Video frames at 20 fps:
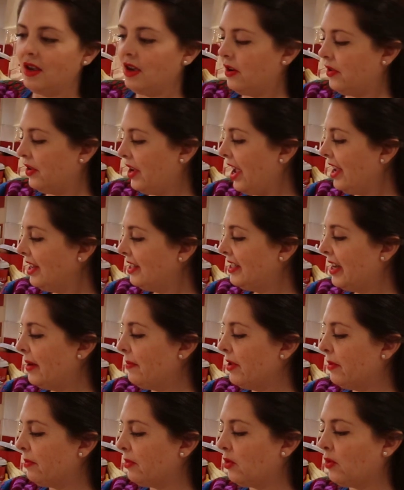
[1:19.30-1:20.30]
Okay, step
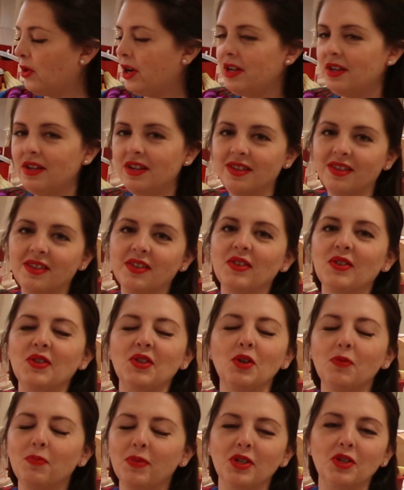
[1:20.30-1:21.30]
number 1. The
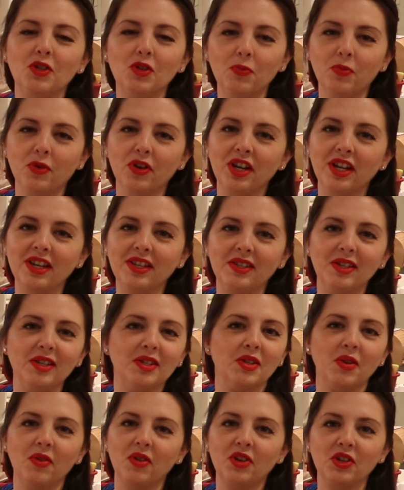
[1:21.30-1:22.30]
soup is super easy,
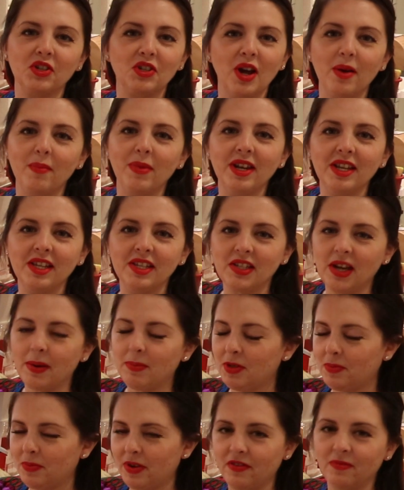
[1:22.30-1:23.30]
so there's not many
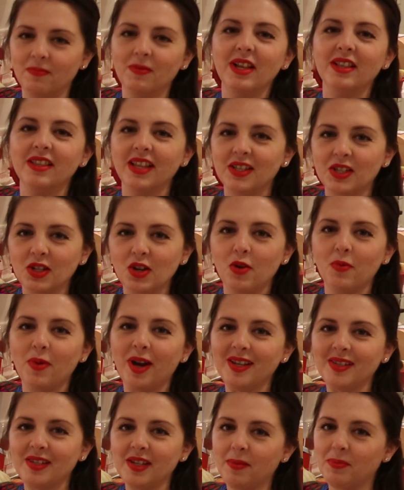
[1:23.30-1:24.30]
steps, but let's go
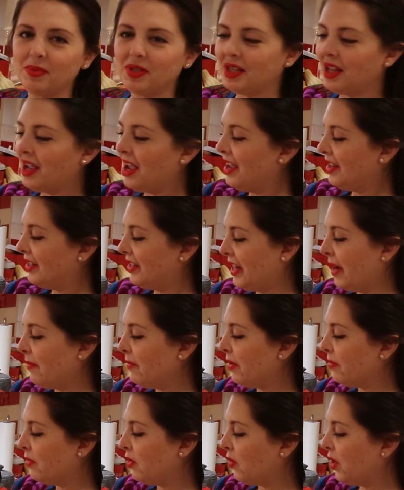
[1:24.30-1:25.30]
by steps. Step
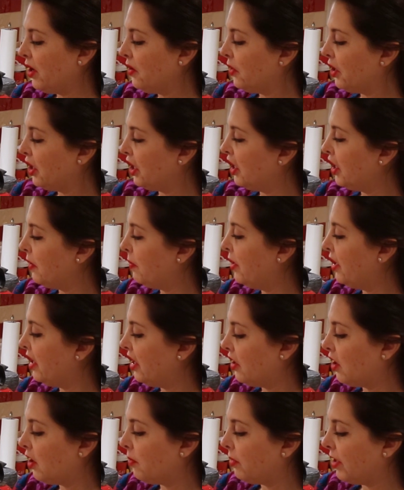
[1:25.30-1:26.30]
number 1, we're going to put
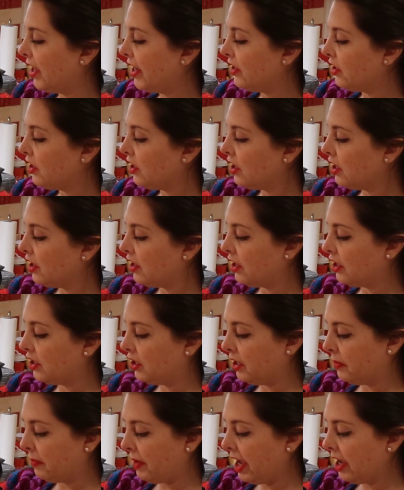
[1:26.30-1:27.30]
in our blender the
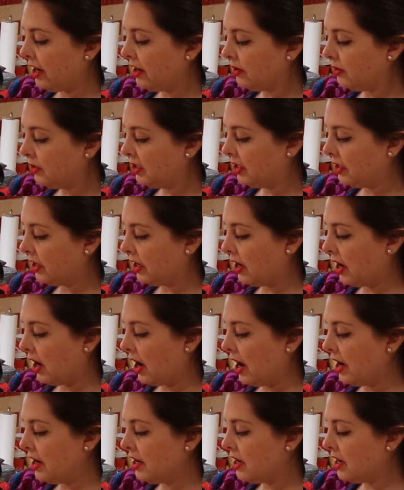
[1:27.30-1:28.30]
tomatoes, the
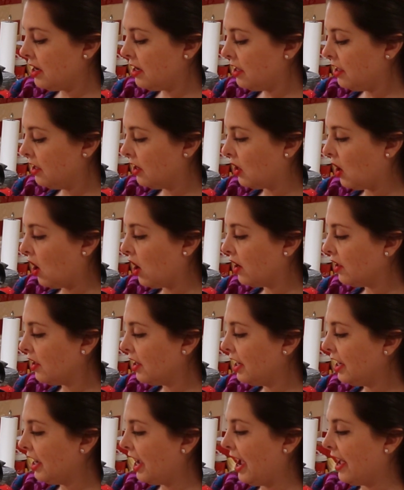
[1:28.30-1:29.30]
onion, the
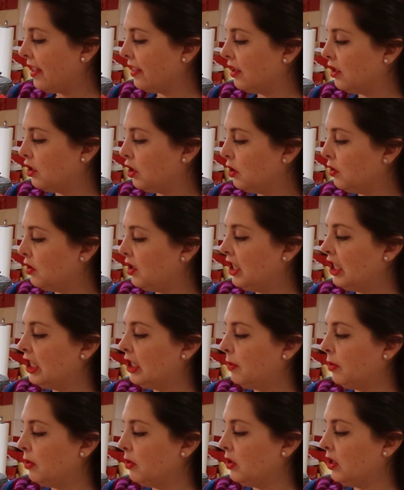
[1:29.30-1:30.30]
garlic, and the 2
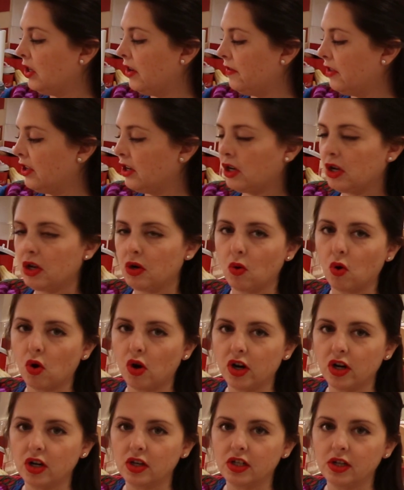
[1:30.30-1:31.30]
teaspoons of the
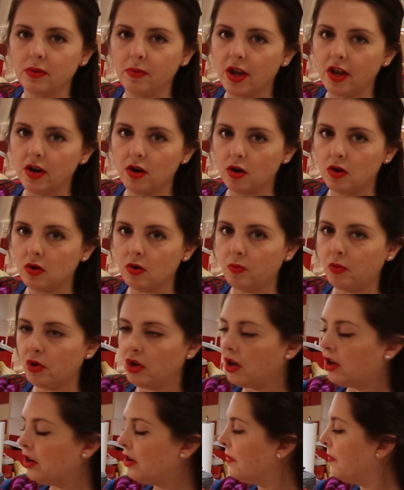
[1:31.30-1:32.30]
Knorr tomato
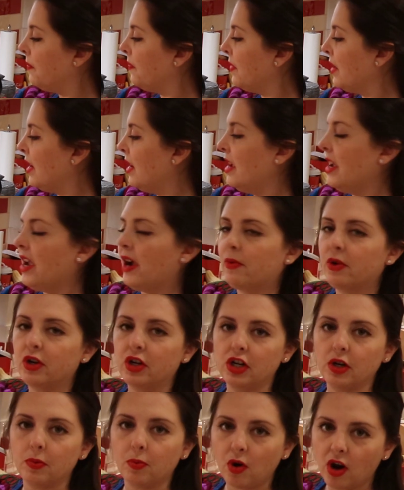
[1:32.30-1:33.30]
bouillon, and we're
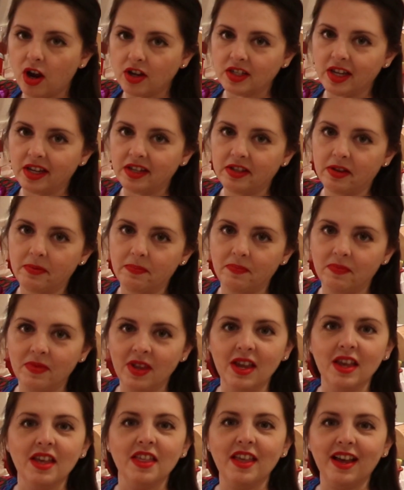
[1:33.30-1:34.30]
going to process them.
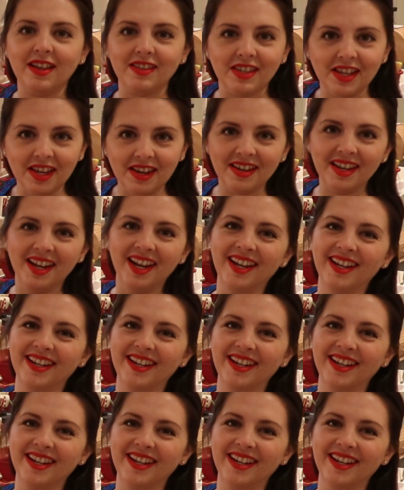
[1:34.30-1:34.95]
That's it.